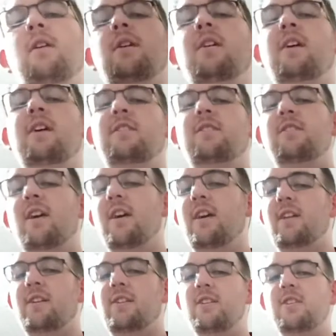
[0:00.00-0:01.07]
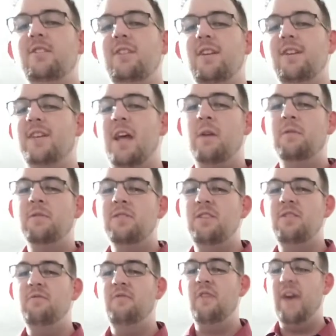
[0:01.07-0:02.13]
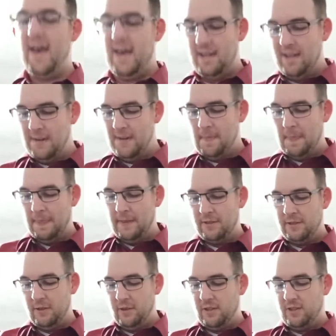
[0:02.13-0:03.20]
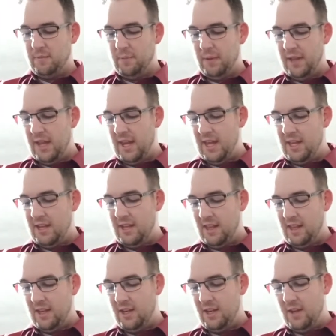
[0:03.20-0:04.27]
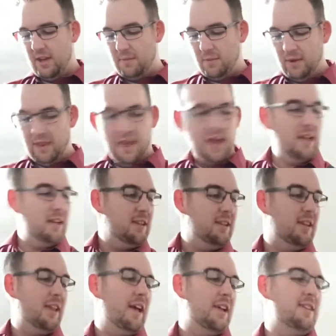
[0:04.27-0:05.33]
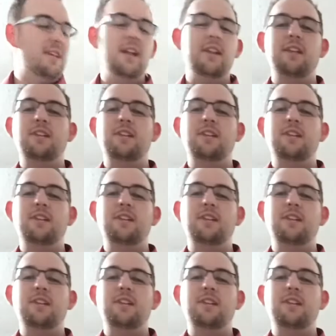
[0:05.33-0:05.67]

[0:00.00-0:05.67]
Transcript: it's it sounds too fat. So you split it, and then you get more of that telly